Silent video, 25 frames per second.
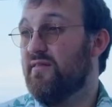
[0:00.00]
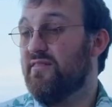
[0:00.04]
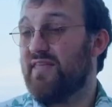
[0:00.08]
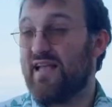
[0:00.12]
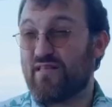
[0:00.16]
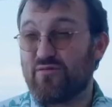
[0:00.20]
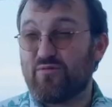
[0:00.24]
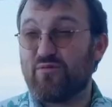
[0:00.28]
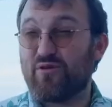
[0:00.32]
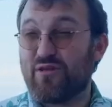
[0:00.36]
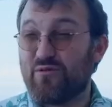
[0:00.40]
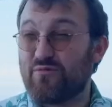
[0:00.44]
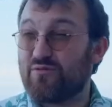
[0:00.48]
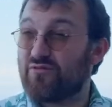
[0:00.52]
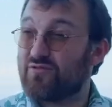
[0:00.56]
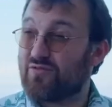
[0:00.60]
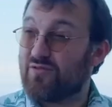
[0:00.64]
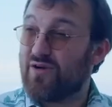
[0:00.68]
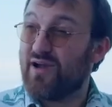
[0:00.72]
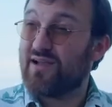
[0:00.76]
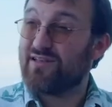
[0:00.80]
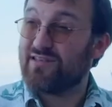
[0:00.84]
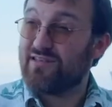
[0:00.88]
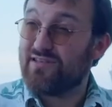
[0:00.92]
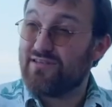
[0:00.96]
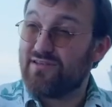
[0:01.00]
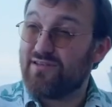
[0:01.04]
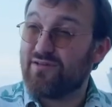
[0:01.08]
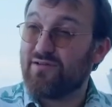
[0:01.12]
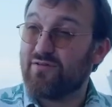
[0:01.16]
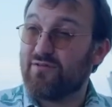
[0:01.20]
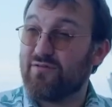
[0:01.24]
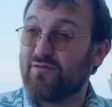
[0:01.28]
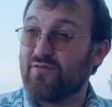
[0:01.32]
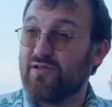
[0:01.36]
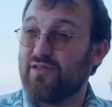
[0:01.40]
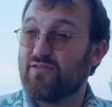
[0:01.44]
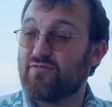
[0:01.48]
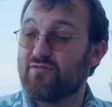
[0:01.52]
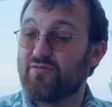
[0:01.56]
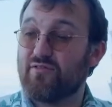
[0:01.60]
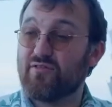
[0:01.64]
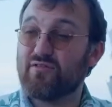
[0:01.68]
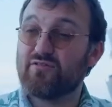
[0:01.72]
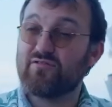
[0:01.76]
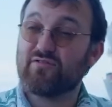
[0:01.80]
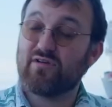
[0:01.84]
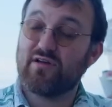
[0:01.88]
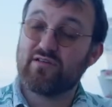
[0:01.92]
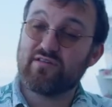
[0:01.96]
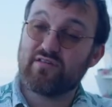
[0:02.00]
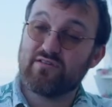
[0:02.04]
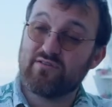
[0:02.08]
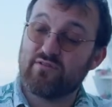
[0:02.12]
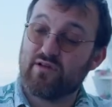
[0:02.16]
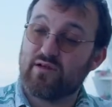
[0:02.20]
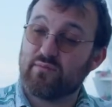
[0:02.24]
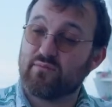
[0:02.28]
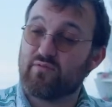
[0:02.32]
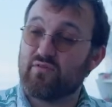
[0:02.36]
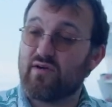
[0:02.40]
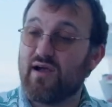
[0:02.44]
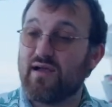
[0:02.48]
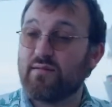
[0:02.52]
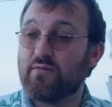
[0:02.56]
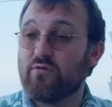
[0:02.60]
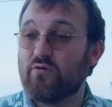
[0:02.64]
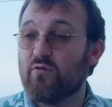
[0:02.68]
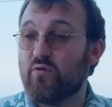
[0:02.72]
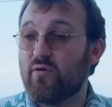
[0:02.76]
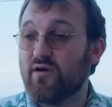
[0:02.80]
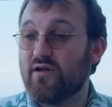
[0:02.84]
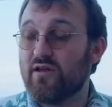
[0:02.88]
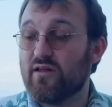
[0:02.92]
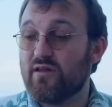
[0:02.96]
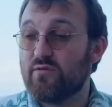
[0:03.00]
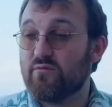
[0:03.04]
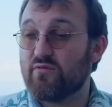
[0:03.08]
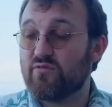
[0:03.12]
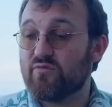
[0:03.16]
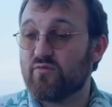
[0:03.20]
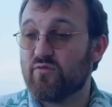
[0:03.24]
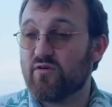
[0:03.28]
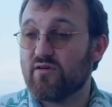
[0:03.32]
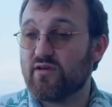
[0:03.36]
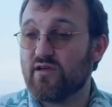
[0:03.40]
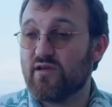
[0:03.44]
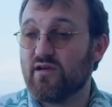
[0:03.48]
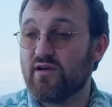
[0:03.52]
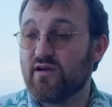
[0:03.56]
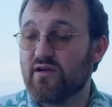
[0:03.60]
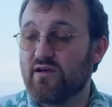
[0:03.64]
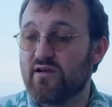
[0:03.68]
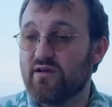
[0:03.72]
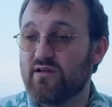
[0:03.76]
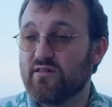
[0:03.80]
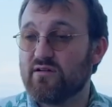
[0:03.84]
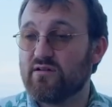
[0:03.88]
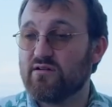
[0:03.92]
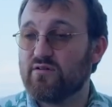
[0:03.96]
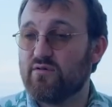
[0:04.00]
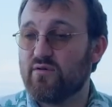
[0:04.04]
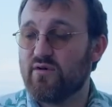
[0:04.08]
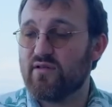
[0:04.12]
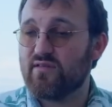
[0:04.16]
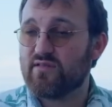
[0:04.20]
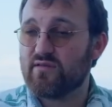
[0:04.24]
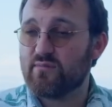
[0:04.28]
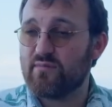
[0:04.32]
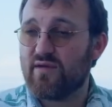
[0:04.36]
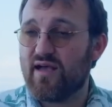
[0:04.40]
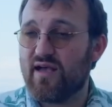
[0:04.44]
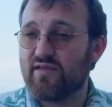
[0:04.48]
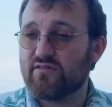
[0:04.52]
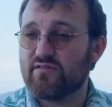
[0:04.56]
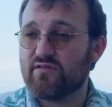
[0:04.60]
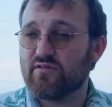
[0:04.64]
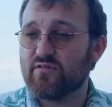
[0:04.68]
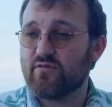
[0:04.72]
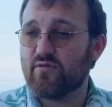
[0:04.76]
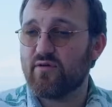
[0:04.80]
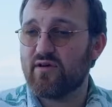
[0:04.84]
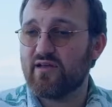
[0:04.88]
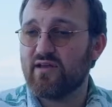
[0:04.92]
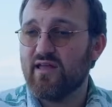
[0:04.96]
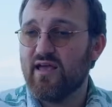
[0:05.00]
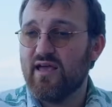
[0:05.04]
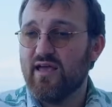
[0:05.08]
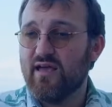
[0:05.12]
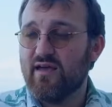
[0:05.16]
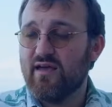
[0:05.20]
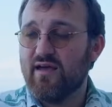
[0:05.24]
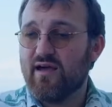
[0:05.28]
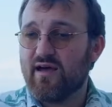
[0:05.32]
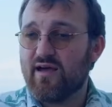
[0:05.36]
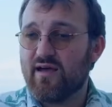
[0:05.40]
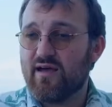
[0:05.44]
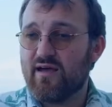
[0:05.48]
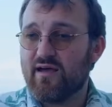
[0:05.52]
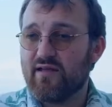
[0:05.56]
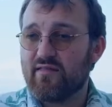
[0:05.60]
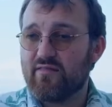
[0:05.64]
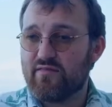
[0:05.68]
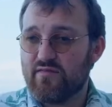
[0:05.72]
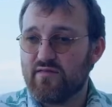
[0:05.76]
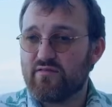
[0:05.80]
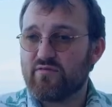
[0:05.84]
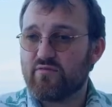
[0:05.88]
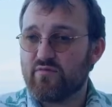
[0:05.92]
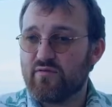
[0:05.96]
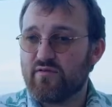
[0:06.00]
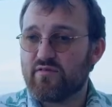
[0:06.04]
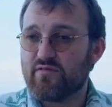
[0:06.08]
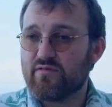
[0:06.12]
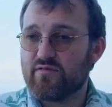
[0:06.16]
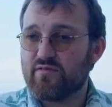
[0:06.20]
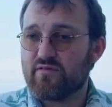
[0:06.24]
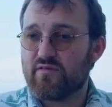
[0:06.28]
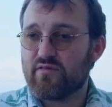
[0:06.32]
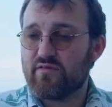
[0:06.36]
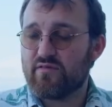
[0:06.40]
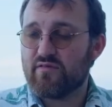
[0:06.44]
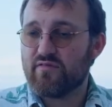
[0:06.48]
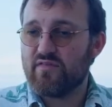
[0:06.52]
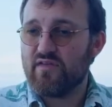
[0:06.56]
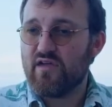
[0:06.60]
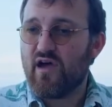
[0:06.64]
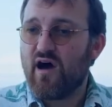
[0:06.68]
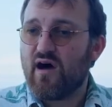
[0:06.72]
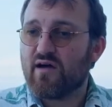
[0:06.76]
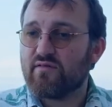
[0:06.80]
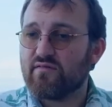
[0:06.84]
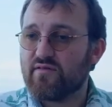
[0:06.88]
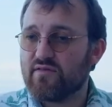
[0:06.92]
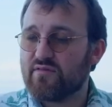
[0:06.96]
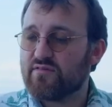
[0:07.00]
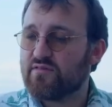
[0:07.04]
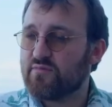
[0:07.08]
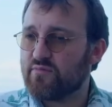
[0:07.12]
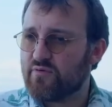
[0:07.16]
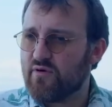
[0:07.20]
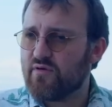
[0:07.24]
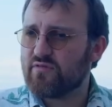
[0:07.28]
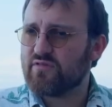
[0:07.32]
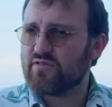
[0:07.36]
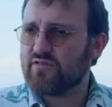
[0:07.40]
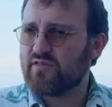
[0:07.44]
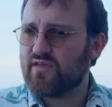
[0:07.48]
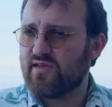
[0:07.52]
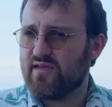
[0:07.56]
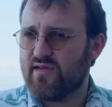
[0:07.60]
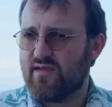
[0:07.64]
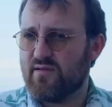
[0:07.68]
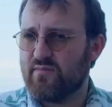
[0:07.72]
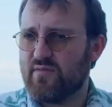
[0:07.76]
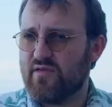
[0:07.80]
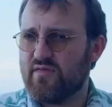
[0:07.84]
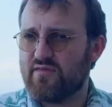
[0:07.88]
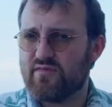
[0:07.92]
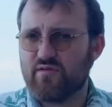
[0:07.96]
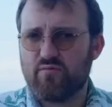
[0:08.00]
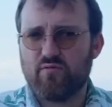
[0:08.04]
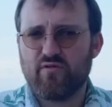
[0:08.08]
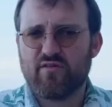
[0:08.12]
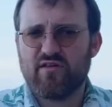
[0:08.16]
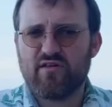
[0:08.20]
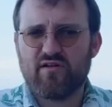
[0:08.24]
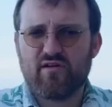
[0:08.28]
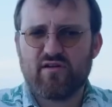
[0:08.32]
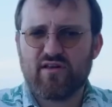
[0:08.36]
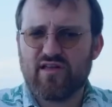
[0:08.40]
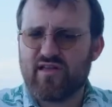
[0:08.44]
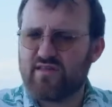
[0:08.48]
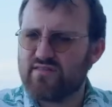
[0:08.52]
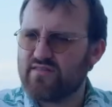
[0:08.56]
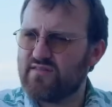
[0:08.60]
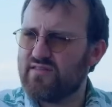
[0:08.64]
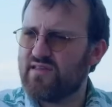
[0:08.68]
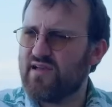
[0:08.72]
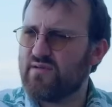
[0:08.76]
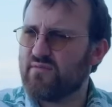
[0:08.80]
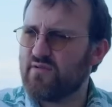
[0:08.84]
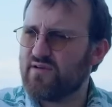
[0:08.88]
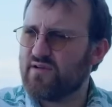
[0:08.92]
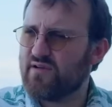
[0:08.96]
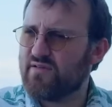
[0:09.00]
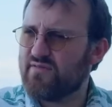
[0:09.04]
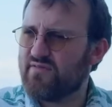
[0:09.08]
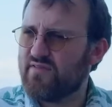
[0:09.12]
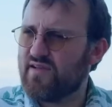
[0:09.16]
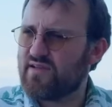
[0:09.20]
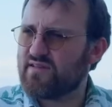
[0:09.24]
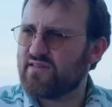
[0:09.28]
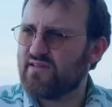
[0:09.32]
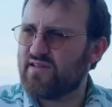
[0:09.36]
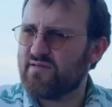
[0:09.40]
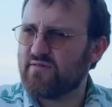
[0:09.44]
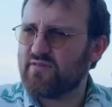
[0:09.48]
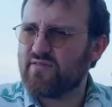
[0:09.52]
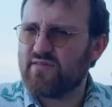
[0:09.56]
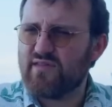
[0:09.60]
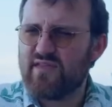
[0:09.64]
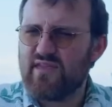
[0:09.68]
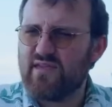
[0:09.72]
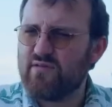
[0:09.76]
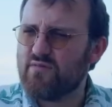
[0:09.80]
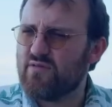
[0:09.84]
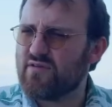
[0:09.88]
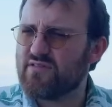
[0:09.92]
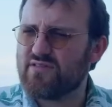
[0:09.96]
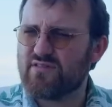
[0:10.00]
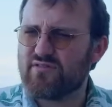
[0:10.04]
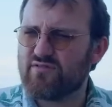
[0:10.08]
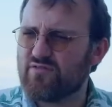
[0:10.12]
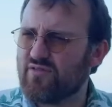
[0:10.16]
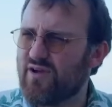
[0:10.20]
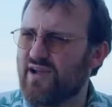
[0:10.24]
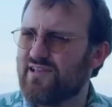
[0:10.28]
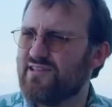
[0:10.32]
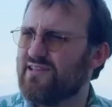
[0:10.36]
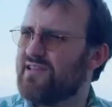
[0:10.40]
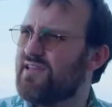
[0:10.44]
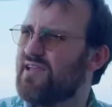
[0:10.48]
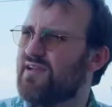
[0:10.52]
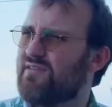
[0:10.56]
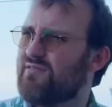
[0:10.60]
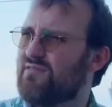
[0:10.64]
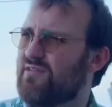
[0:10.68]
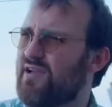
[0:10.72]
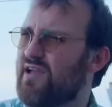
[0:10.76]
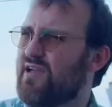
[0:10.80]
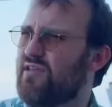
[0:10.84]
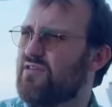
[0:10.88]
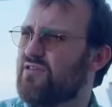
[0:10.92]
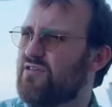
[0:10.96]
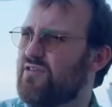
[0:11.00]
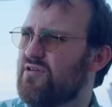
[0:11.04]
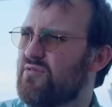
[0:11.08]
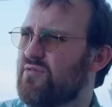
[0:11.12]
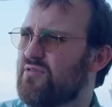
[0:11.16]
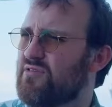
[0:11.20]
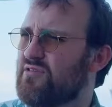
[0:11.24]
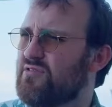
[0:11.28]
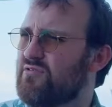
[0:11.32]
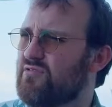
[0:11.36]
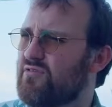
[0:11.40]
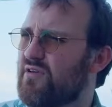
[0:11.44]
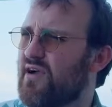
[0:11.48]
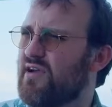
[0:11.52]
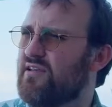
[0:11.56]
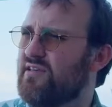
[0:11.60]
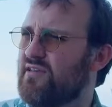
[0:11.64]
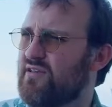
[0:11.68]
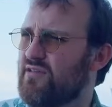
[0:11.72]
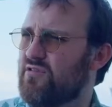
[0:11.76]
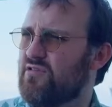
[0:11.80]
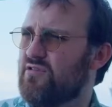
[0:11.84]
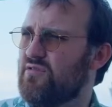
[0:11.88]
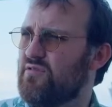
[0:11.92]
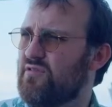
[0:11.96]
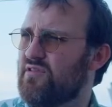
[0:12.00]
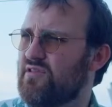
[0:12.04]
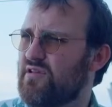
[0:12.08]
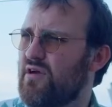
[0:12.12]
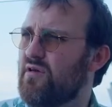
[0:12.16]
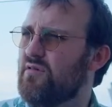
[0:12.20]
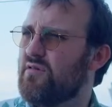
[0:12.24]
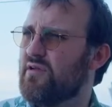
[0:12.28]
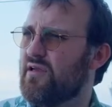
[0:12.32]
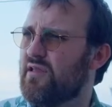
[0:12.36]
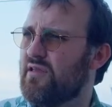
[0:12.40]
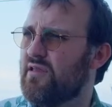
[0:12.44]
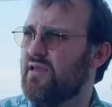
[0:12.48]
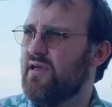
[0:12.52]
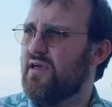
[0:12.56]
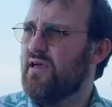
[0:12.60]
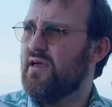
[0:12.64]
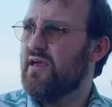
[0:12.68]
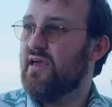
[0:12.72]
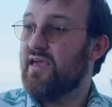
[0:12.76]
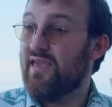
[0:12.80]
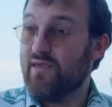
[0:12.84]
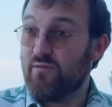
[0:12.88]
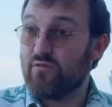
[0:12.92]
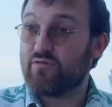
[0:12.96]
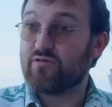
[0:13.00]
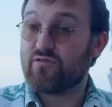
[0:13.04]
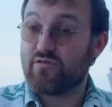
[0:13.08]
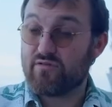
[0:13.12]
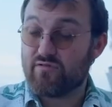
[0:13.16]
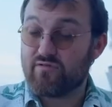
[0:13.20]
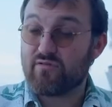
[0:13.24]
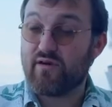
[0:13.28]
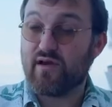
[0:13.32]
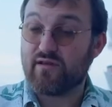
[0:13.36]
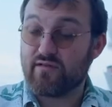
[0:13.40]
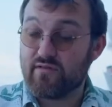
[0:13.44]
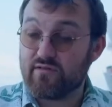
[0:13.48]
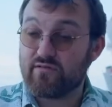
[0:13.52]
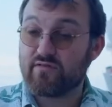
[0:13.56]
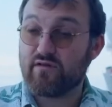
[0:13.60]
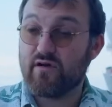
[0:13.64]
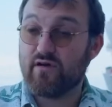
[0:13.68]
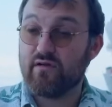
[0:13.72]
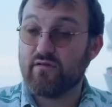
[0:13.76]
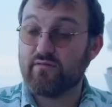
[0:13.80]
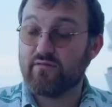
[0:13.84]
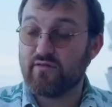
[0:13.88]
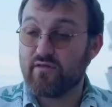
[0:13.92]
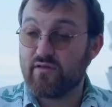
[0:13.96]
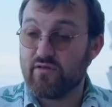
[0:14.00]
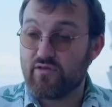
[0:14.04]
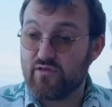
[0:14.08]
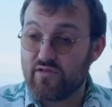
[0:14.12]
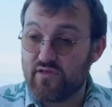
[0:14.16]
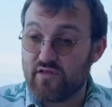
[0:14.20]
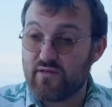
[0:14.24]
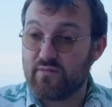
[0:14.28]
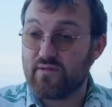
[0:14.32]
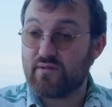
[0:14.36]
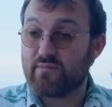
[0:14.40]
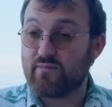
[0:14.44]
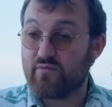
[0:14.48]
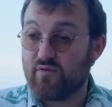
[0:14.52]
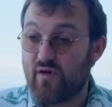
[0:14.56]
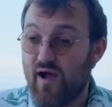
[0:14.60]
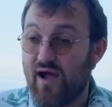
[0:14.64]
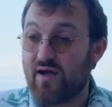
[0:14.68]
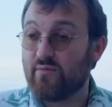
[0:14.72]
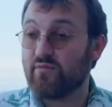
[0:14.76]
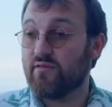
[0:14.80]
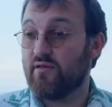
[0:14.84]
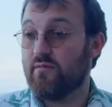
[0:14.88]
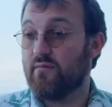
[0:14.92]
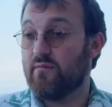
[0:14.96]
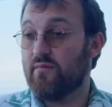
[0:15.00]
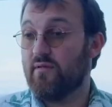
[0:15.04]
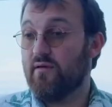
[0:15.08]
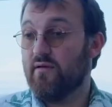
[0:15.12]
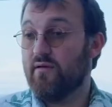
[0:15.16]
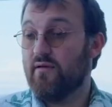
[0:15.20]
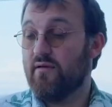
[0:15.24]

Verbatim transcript: That's what he was trying to do. He first tried to do it on Primecoin, and he was working on Color Coins and Mastercoin. Uh, this was the obvious approach to him. He said, well, that already has the network effect and everything. He wasn't trying to get rich. He wasn't trying to issue a token. He was just trying to solve a legitimate problem.